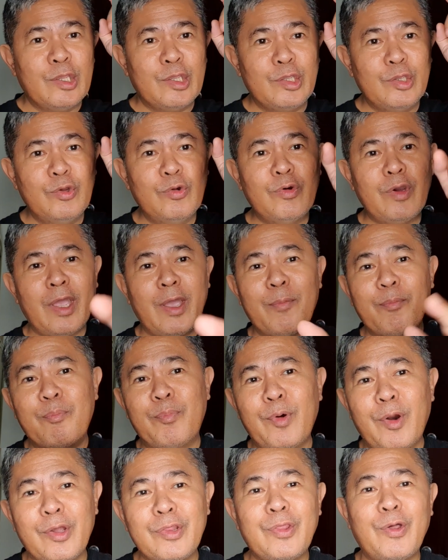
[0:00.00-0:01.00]
You have
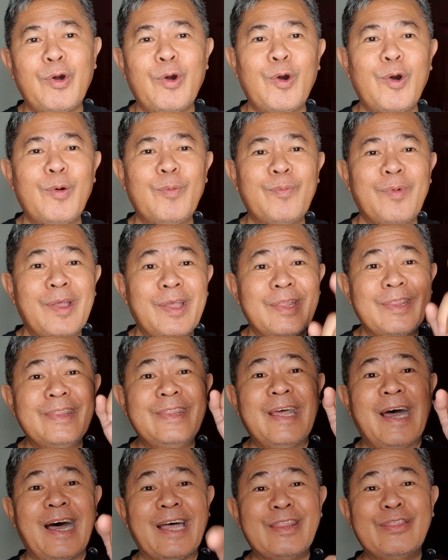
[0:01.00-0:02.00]
brought home
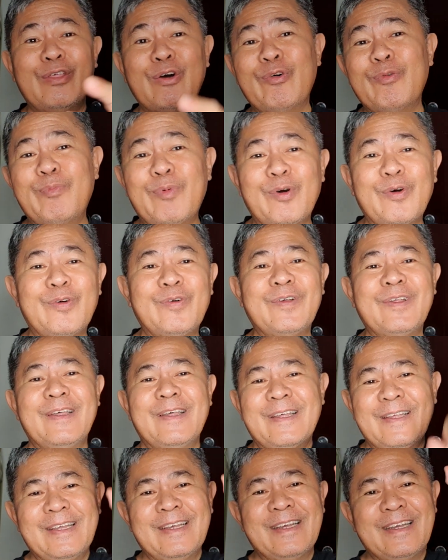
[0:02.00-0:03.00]
the adobo.
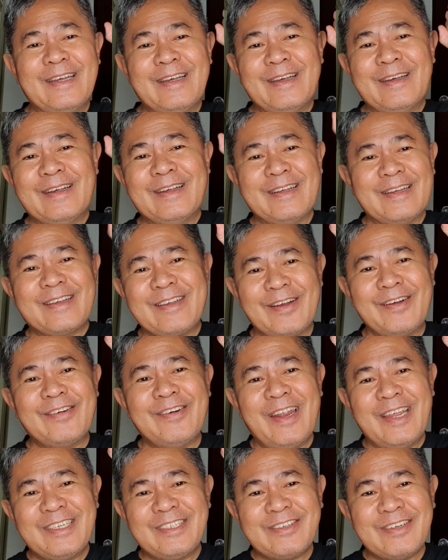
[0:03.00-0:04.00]

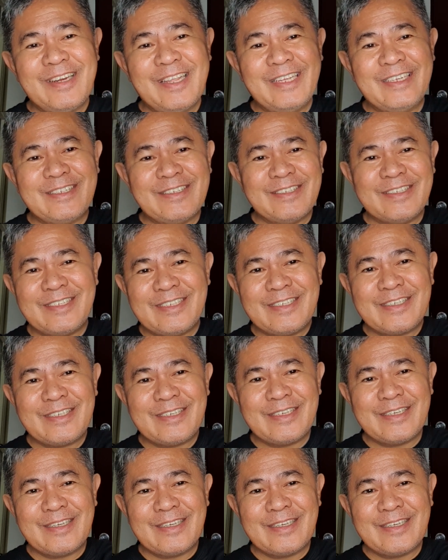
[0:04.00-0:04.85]
Congratulations.